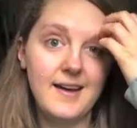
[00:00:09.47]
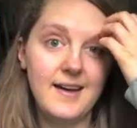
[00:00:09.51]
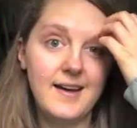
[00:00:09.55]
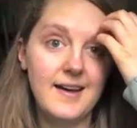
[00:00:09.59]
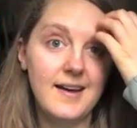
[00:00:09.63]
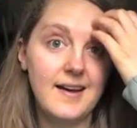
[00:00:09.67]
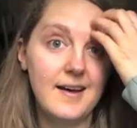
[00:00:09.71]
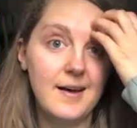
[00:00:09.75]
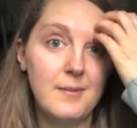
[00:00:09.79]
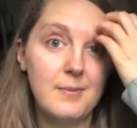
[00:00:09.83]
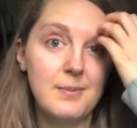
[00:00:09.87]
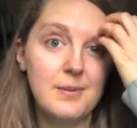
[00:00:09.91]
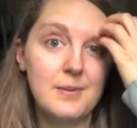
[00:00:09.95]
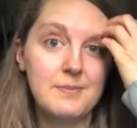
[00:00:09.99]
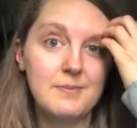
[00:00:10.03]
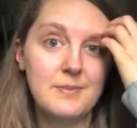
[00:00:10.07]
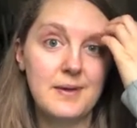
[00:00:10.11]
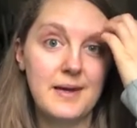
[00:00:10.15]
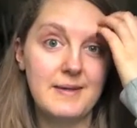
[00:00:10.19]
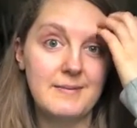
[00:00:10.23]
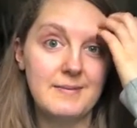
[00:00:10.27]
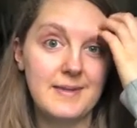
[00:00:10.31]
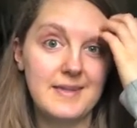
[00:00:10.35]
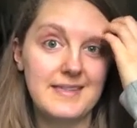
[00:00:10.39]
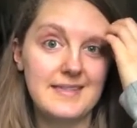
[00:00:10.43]
up
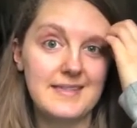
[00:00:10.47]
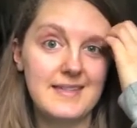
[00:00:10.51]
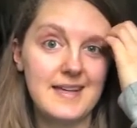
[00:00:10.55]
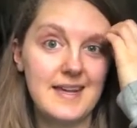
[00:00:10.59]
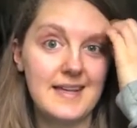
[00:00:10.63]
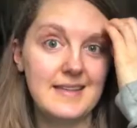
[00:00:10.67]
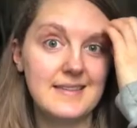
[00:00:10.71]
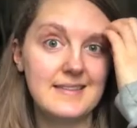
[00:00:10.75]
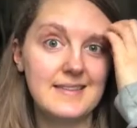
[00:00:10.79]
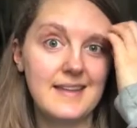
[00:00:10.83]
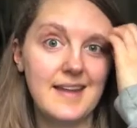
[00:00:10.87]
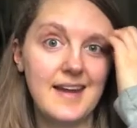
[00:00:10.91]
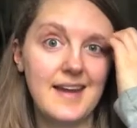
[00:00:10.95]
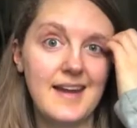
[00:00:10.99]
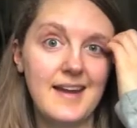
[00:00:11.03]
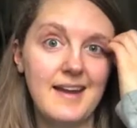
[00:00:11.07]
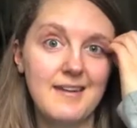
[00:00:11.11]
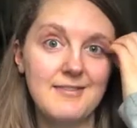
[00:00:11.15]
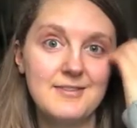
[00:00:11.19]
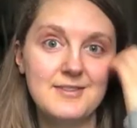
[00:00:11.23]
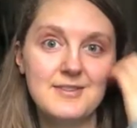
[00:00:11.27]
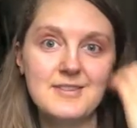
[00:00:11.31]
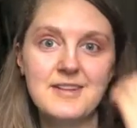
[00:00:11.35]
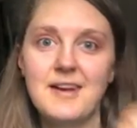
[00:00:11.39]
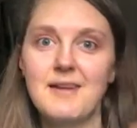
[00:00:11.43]
by my desk, and
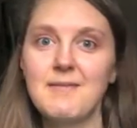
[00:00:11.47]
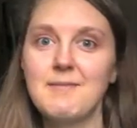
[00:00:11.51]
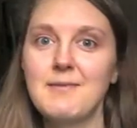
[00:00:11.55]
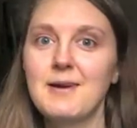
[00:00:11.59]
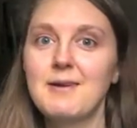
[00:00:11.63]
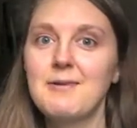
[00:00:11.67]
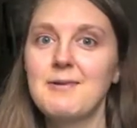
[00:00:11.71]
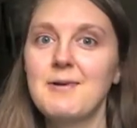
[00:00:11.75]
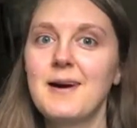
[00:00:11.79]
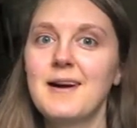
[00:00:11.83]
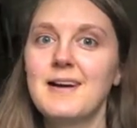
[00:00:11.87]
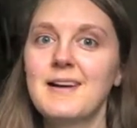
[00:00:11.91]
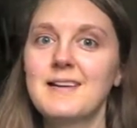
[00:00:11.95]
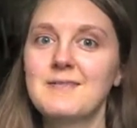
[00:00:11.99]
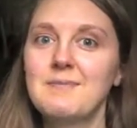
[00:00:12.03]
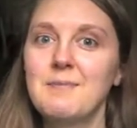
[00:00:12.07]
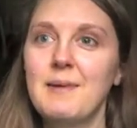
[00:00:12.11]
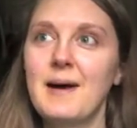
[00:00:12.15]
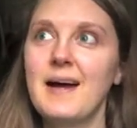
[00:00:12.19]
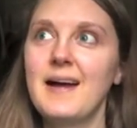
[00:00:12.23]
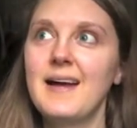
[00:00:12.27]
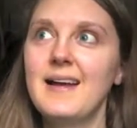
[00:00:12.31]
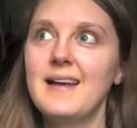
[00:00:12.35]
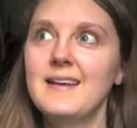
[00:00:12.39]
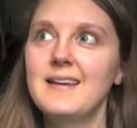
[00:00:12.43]
every time I walk
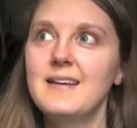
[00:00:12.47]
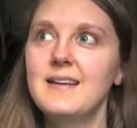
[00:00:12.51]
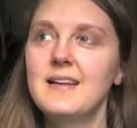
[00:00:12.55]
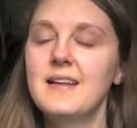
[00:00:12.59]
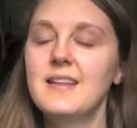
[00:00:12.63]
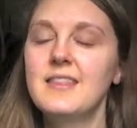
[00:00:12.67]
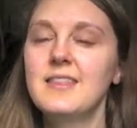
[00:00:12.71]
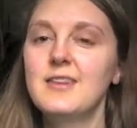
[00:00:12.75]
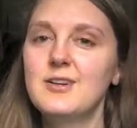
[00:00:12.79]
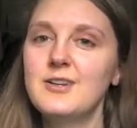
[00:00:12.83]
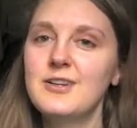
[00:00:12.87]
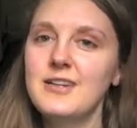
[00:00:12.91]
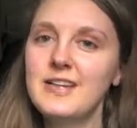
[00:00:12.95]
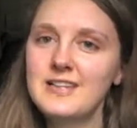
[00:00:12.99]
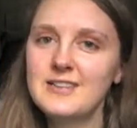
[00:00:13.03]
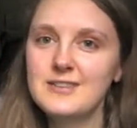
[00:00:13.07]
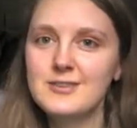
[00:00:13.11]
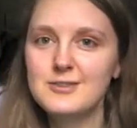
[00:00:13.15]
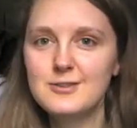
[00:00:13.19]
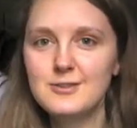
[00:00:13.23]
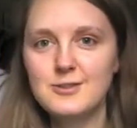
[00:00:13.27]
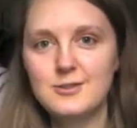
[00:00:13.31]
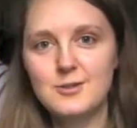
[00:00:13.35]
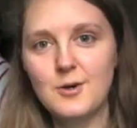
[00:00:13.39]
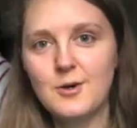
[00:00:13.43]
by, they're like
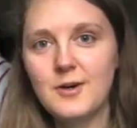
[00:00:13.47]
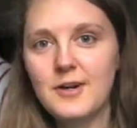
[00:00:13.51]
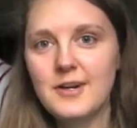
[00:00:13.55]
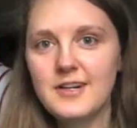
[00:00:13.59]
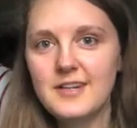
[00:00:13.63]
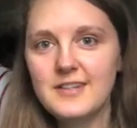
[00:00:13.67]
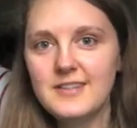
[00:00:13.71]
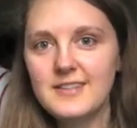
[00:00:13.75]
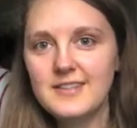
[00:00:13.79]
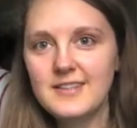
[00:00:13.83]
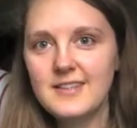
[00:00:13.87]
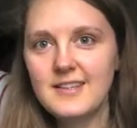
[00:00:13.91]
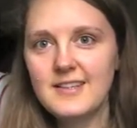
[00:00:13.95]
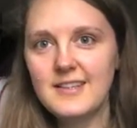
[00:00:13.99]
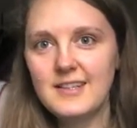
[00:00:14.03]
stored,